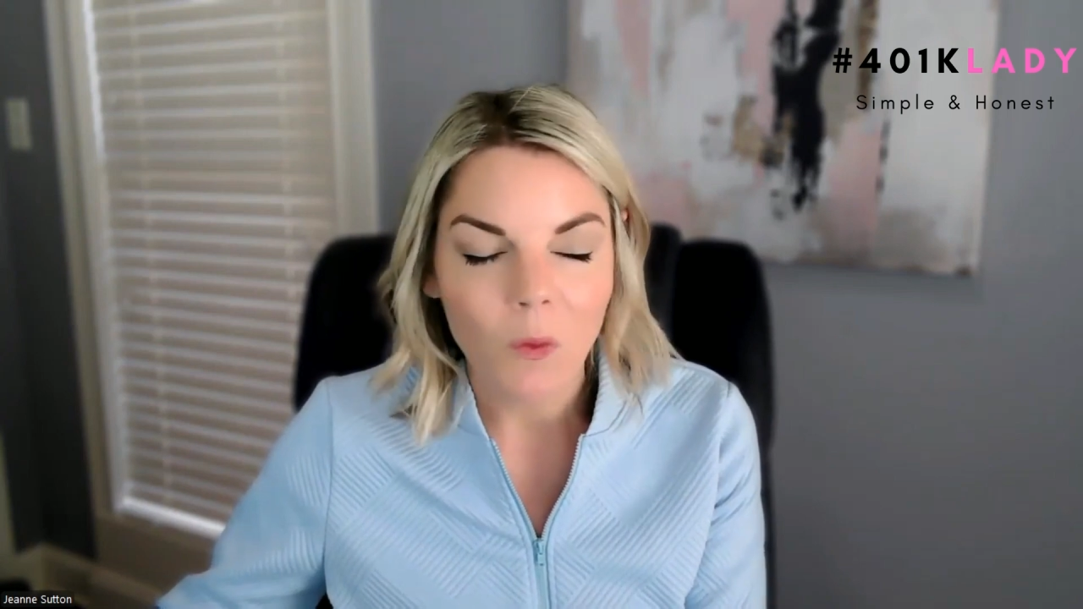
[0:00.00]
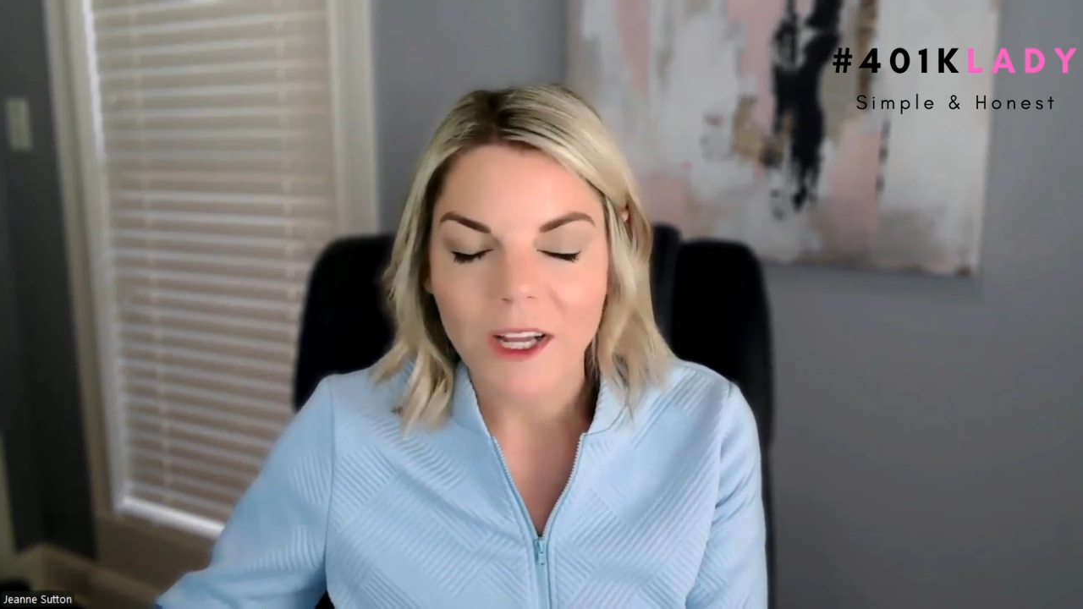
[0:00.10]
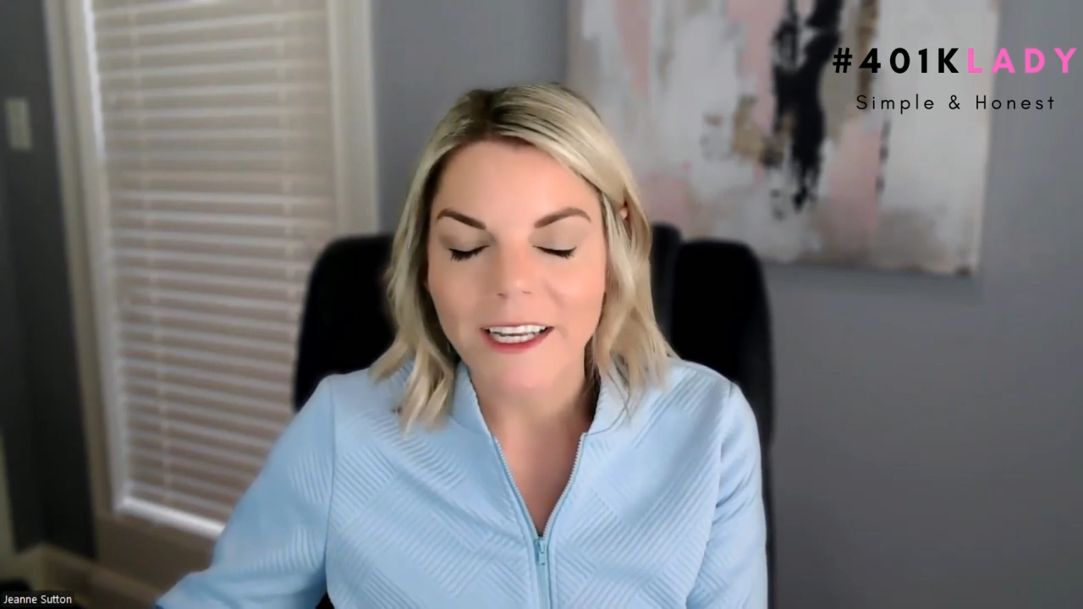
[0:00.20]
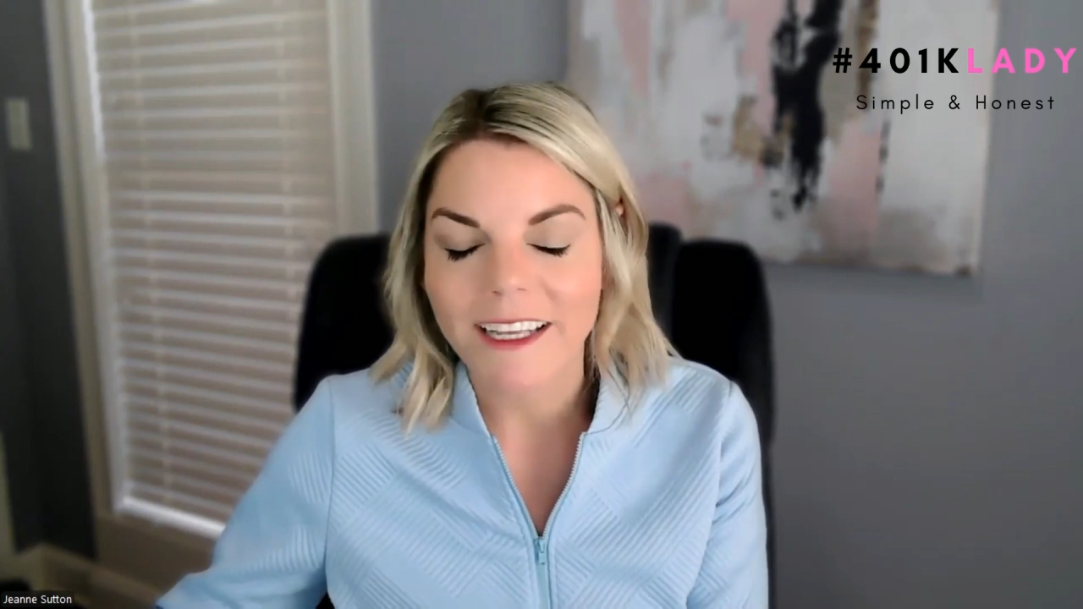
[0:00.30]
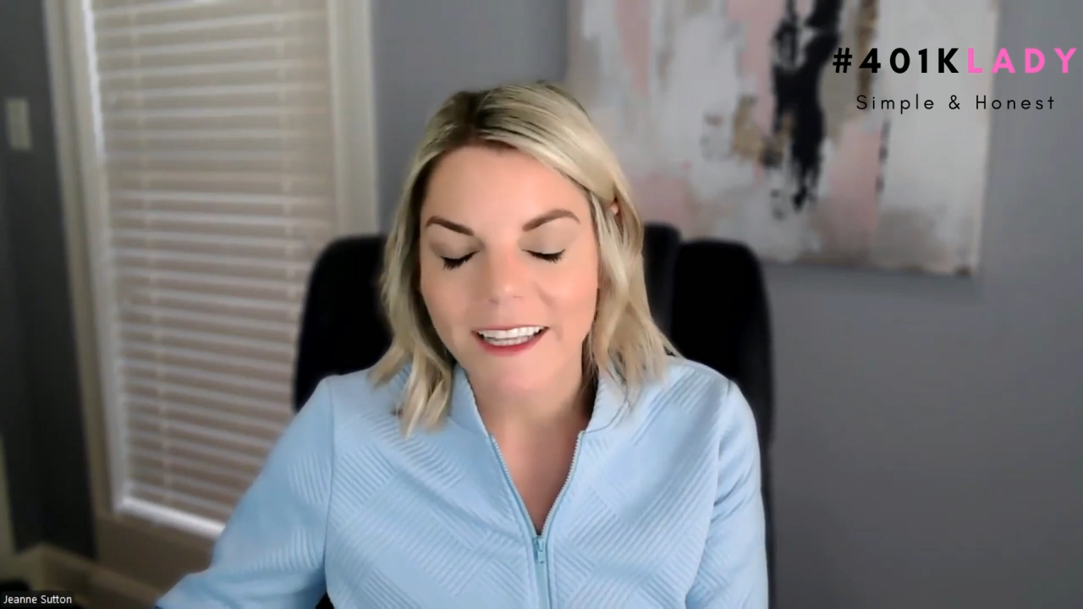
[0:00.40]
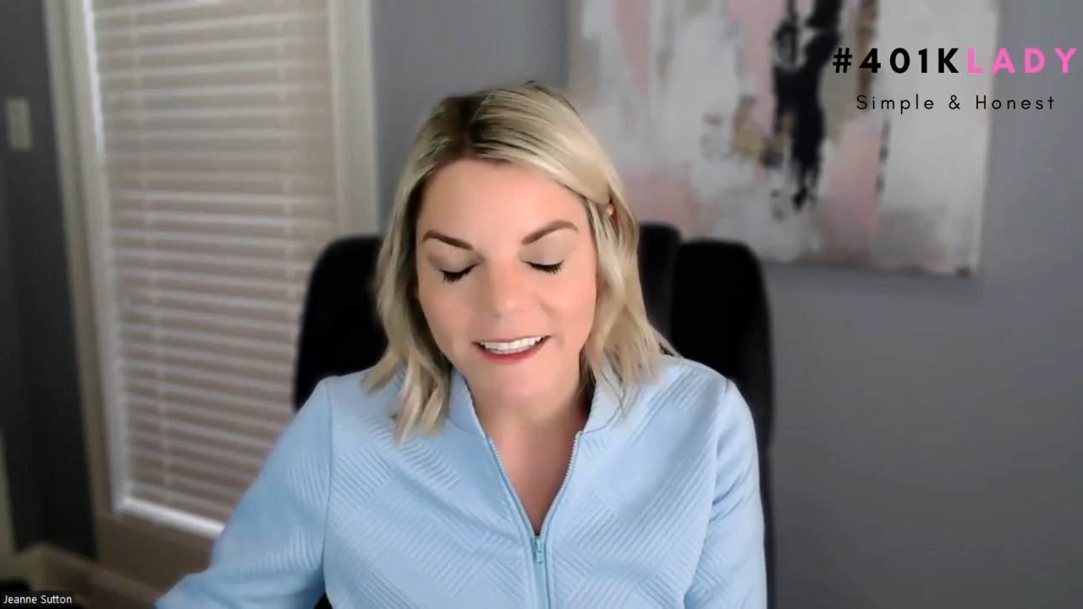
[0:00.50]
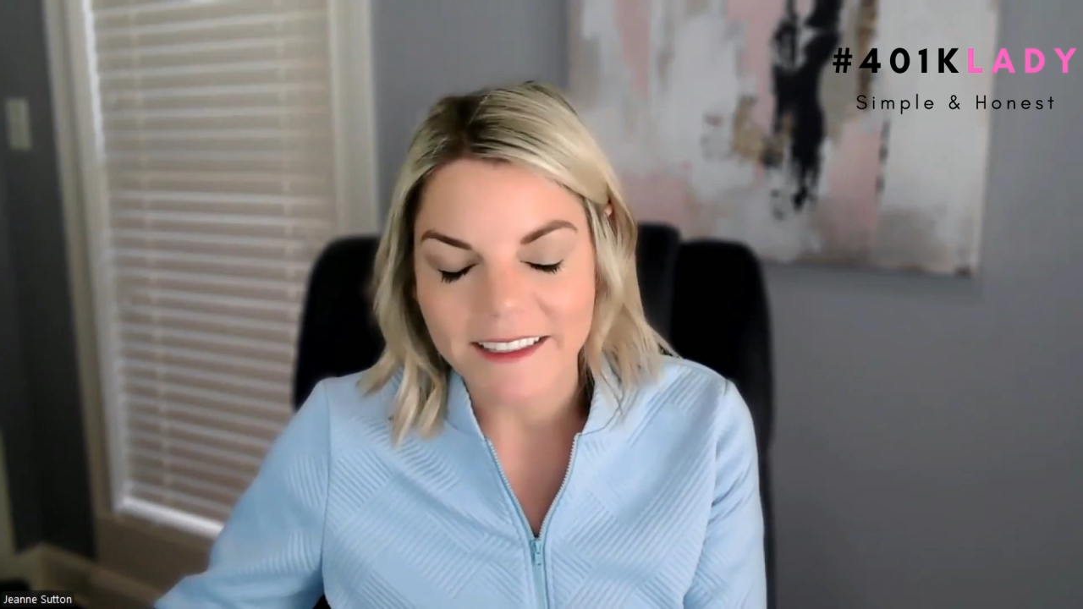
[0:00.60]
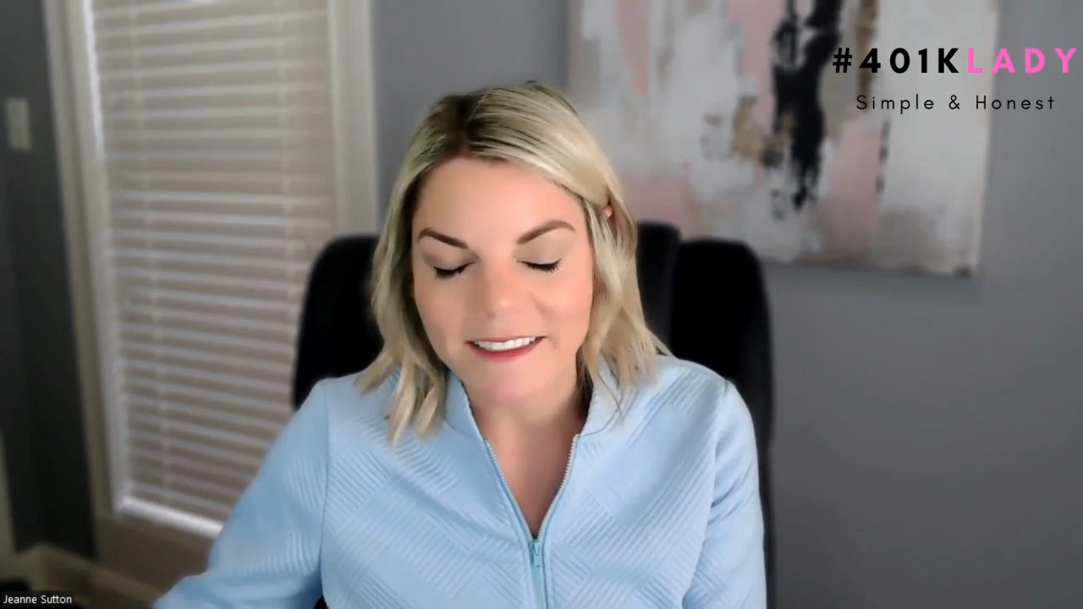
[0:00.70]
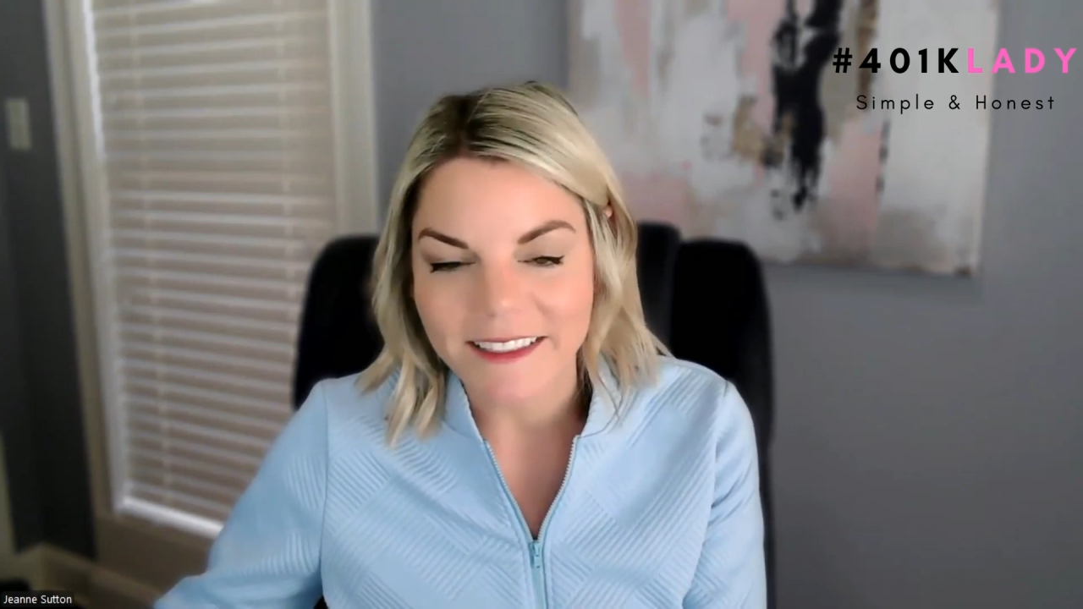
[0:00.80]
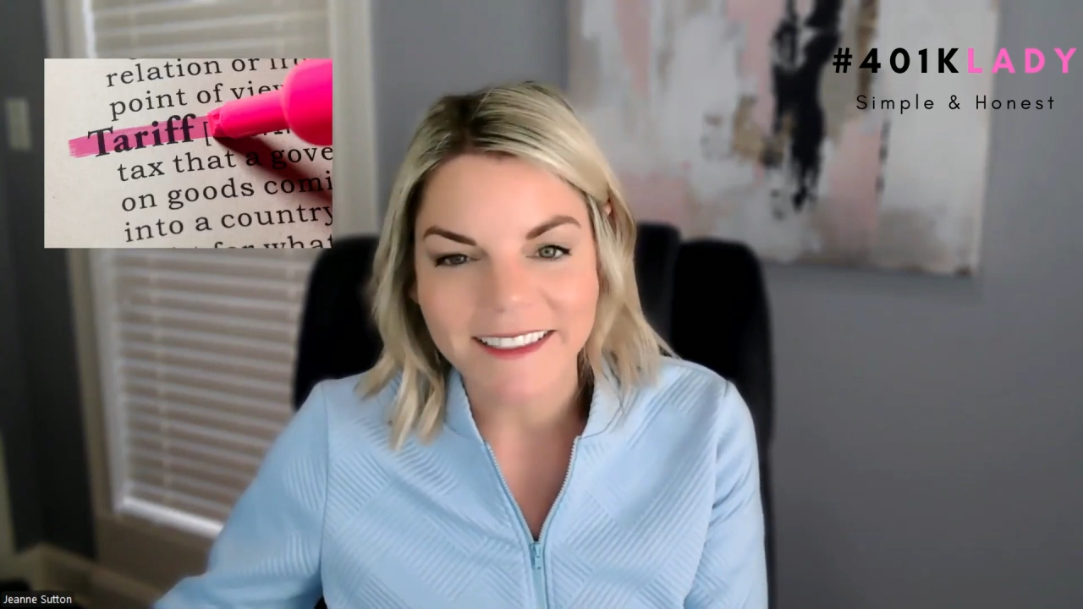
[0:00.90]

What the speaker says: What is